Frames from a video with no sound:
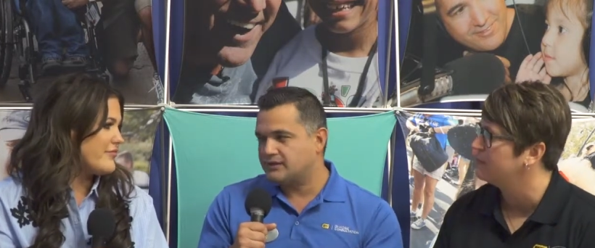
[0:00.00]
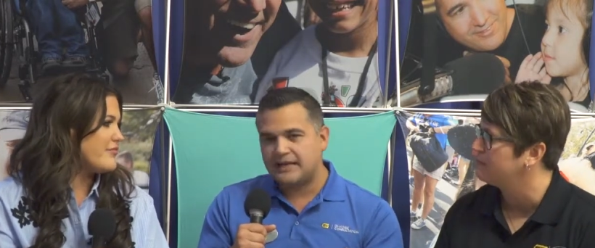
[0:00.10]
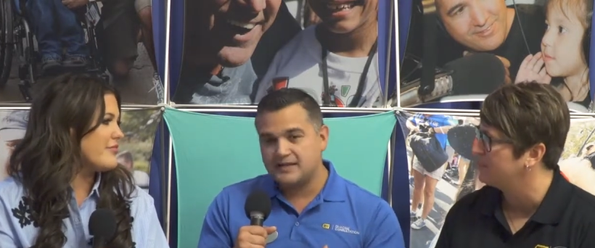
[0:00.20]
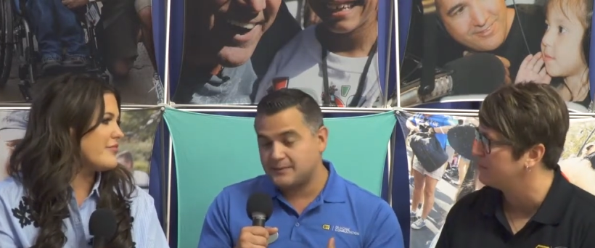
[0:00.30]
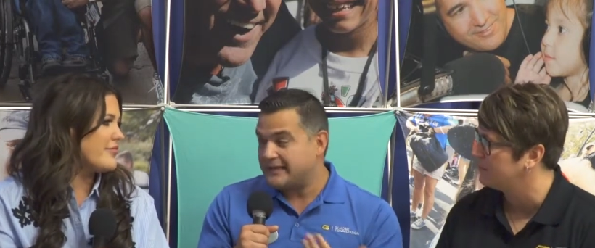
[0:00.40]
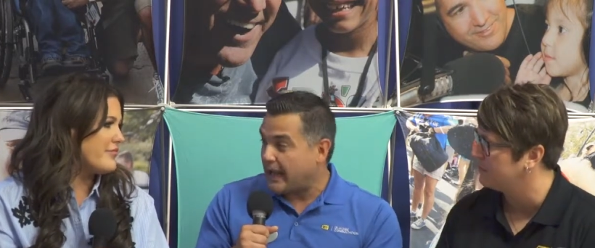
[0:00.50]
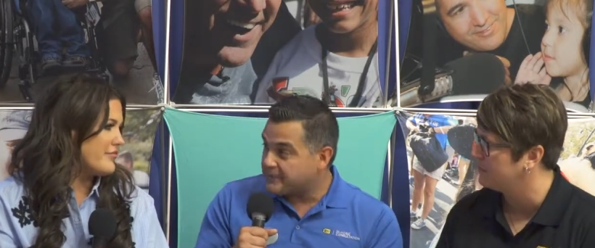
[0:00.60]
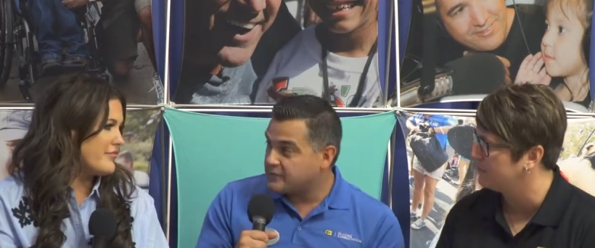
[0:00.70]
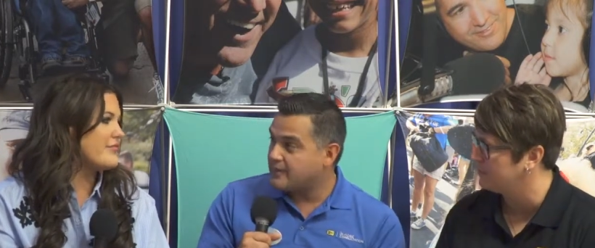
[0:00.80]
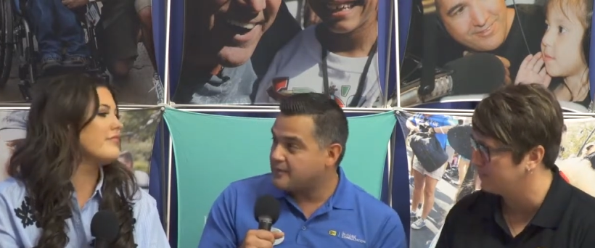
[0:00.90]
Speaker 1: that allows them to
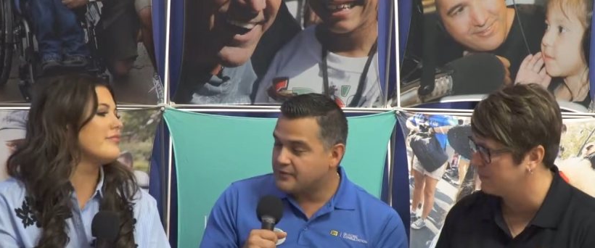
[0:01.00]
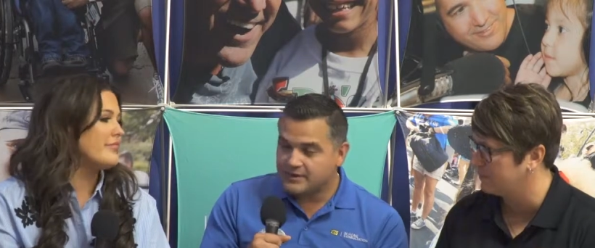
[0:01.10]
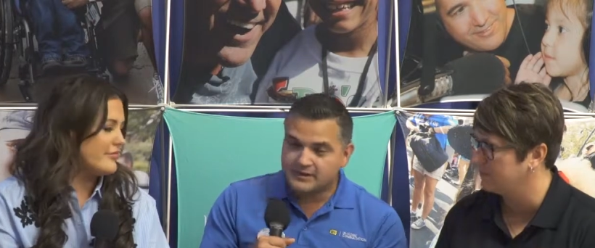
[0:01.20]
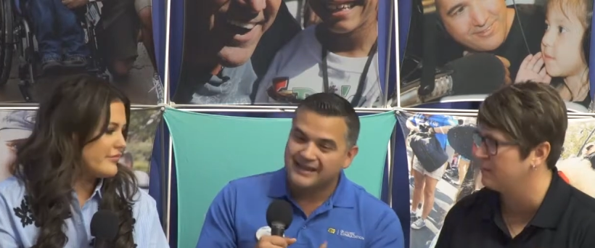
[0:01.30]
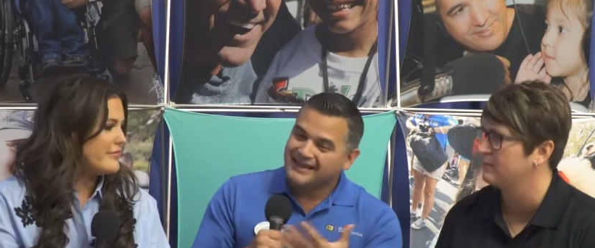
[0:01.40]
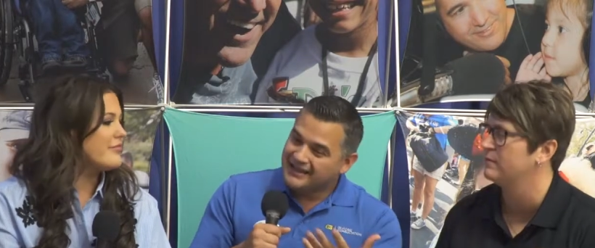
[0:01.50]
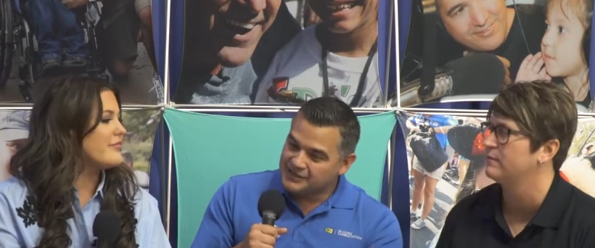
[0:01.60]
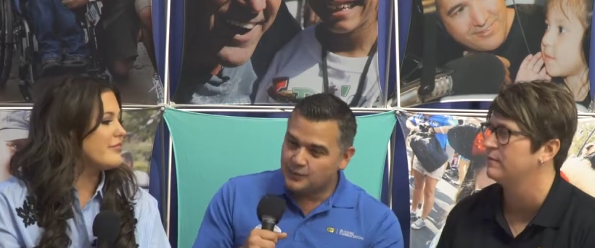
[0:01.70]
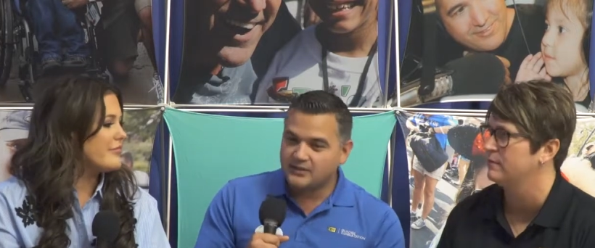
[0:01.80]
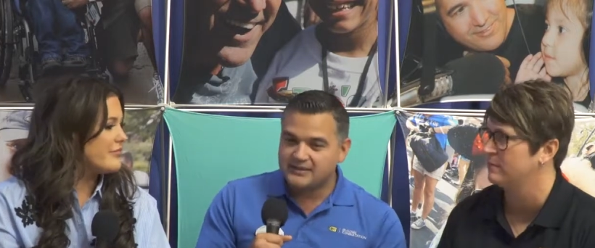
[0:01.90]
capture memories
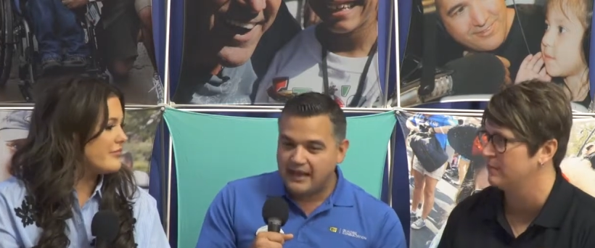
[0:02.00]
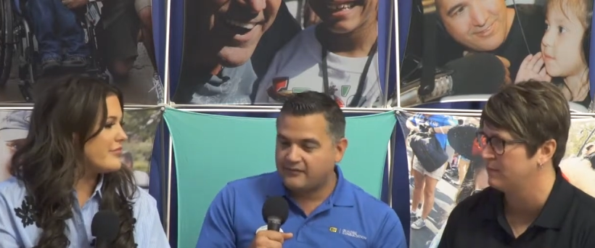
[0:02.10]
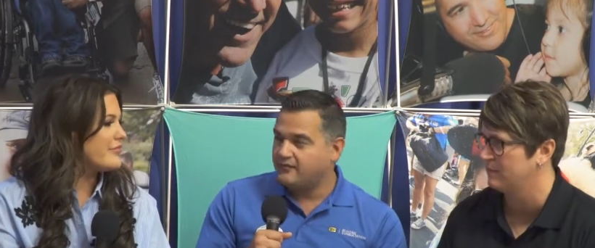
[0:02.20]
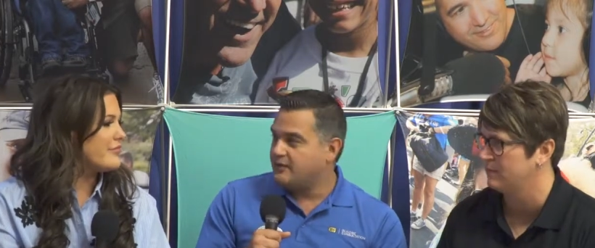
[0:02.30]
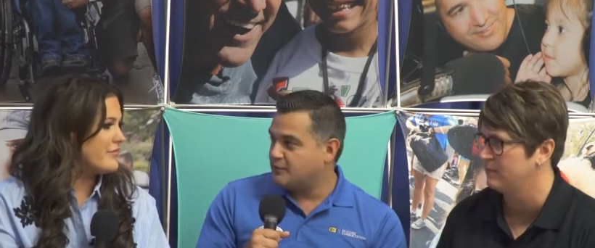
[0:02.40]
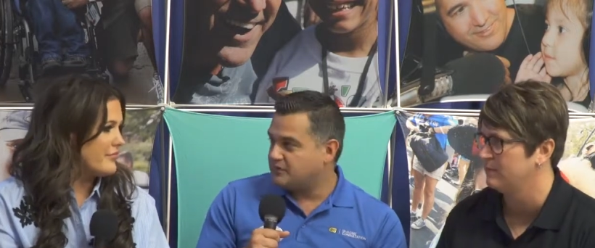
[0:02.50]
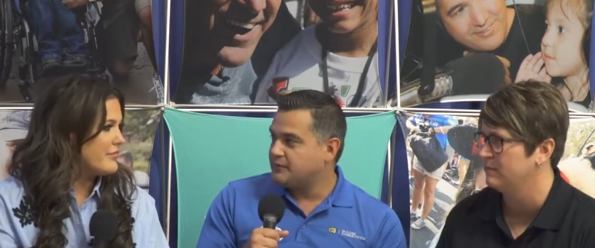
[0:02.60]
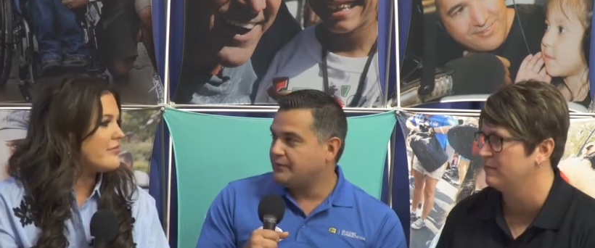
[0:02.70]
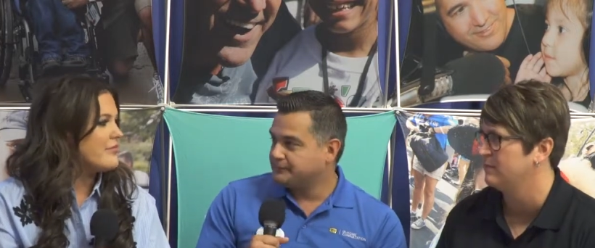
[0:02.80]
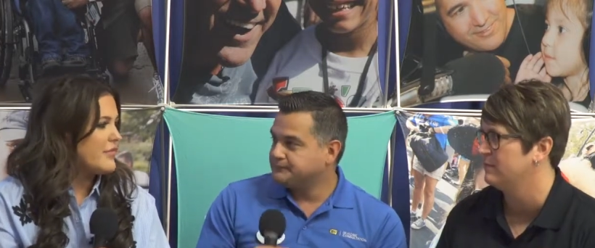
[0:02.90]
as well as have fun in
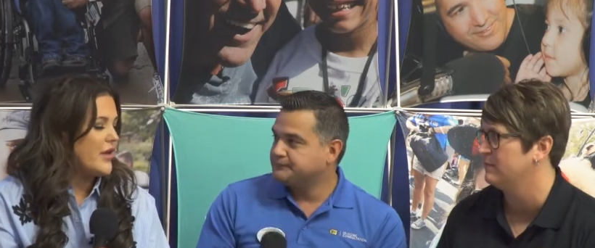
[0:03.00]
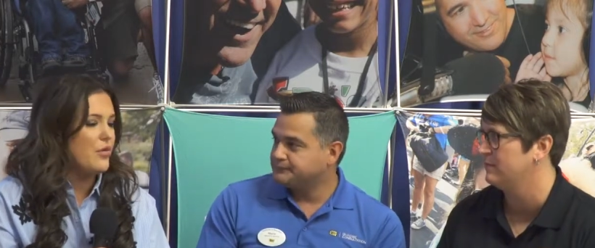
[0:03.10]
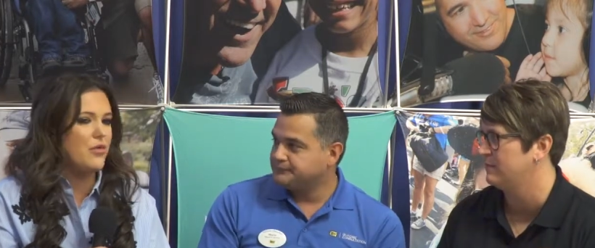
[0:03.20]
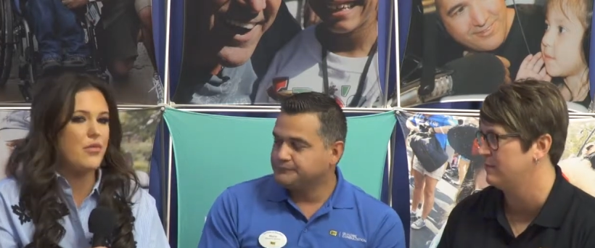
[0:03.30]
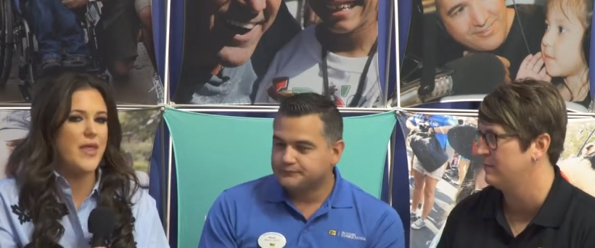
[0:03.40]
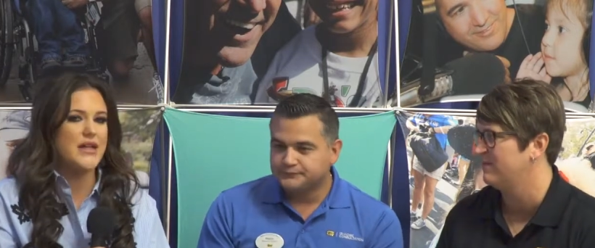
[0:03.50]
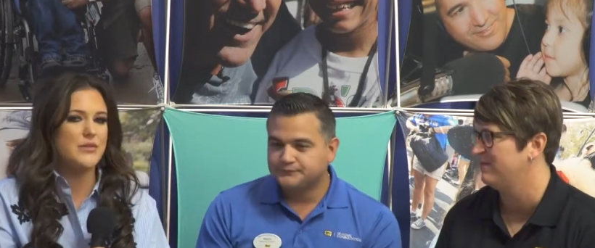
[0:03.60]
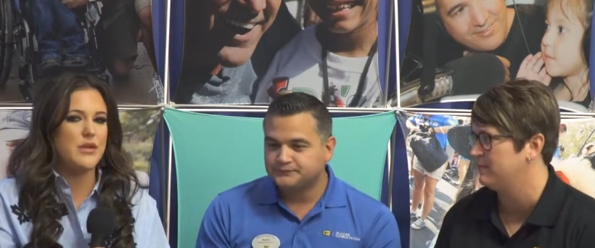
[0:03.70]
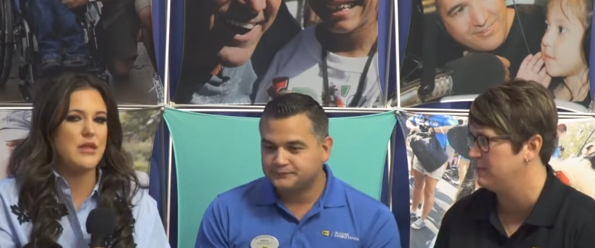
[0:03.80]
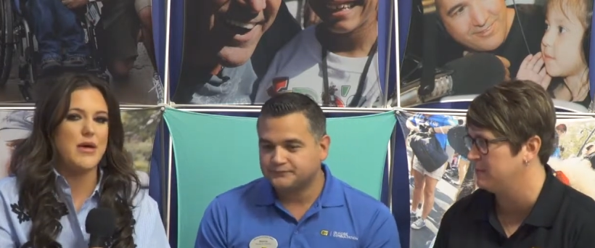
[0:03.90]
between.
Speaker 2: Well,
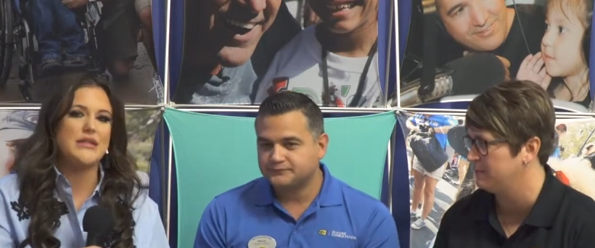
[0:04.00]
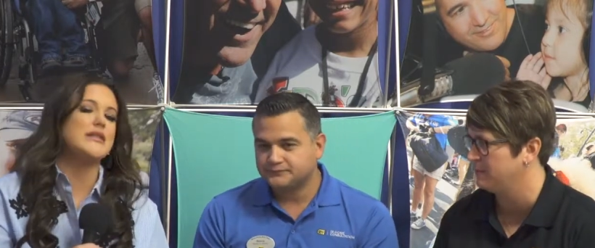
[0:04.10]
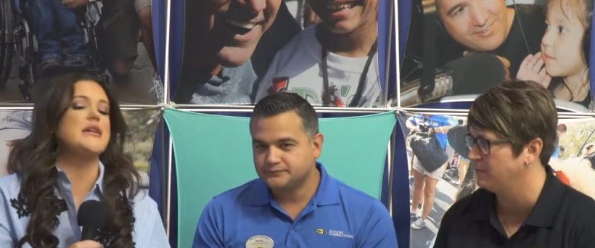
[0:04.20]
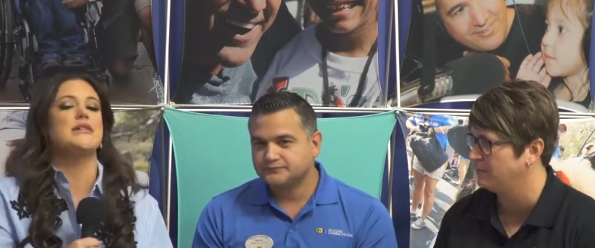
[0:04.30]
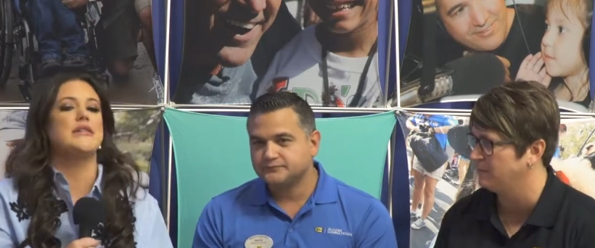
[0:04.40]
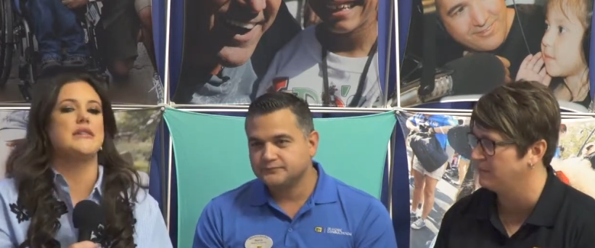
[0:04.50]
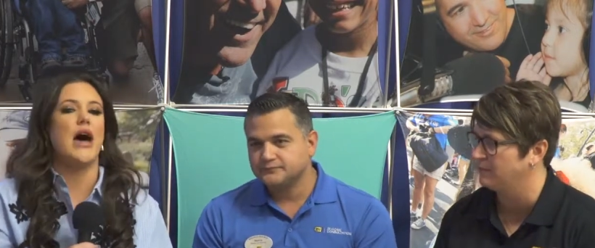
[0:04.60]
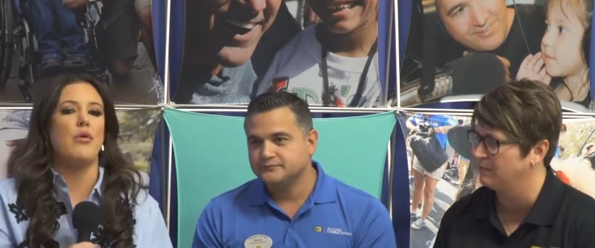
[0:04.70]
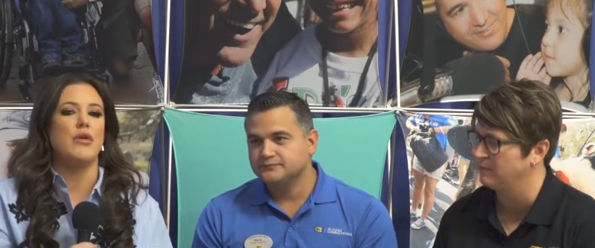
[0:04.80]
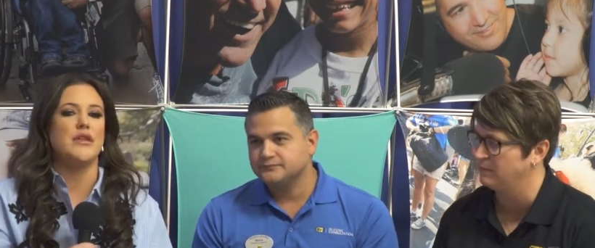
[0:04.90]
that's one of the best things is
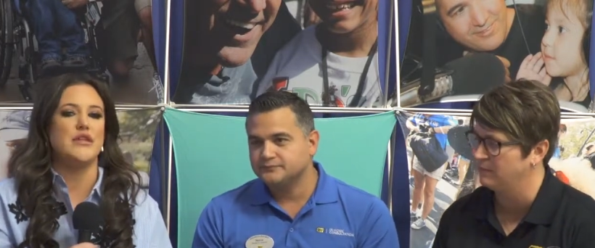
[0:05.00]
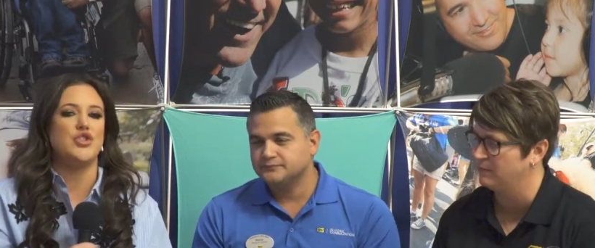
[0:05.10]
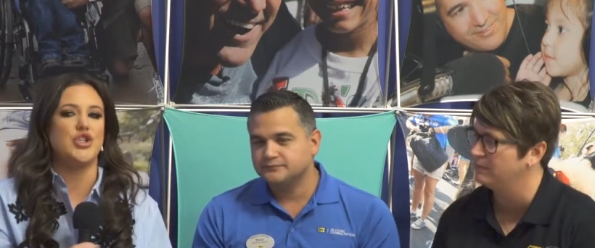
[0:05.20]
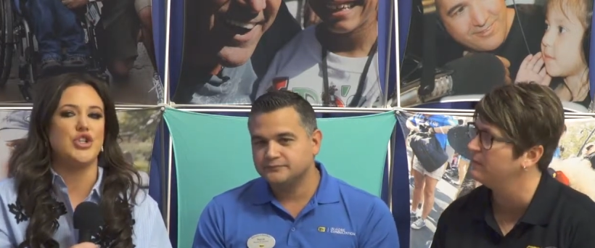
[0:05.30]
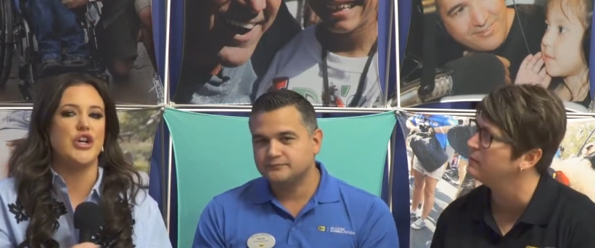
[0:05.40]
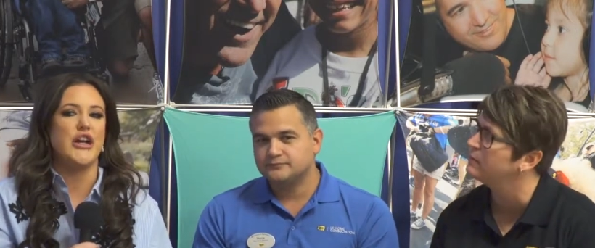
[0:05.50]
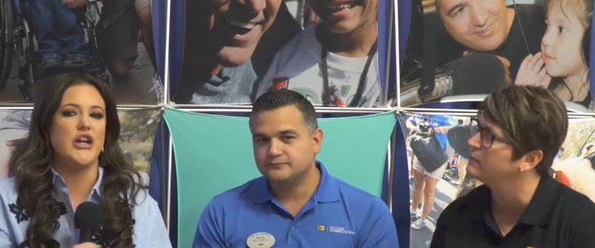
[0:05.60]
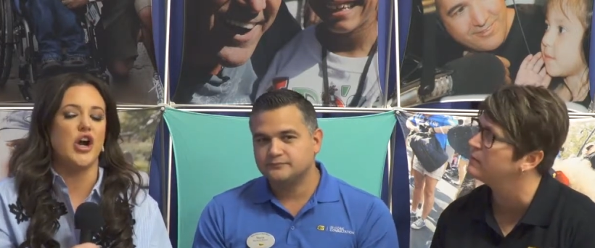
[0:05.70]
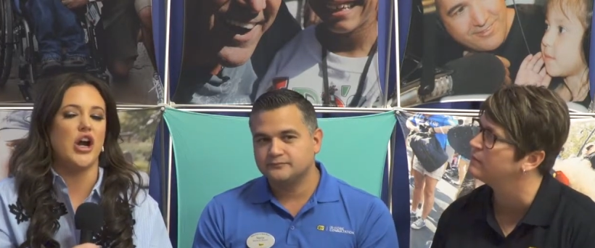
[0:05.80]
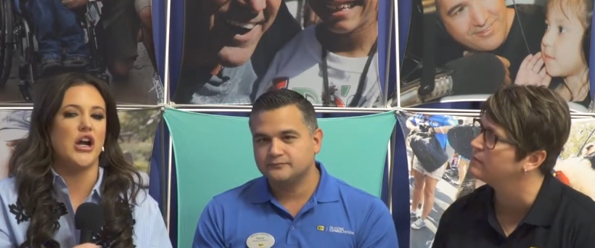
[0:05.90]
that when these
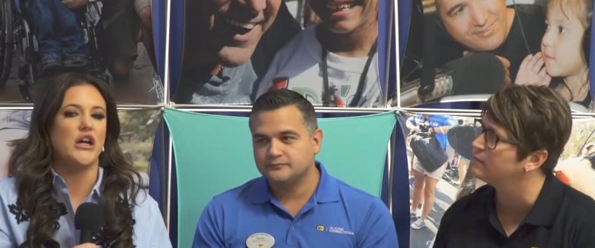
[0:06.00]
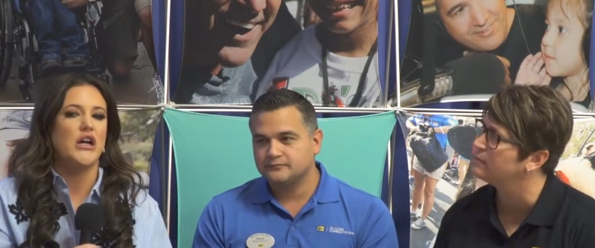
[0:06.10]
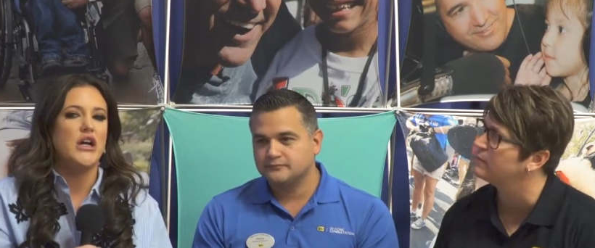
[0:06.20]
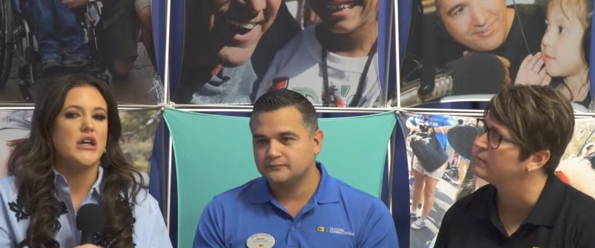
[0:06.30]
children are,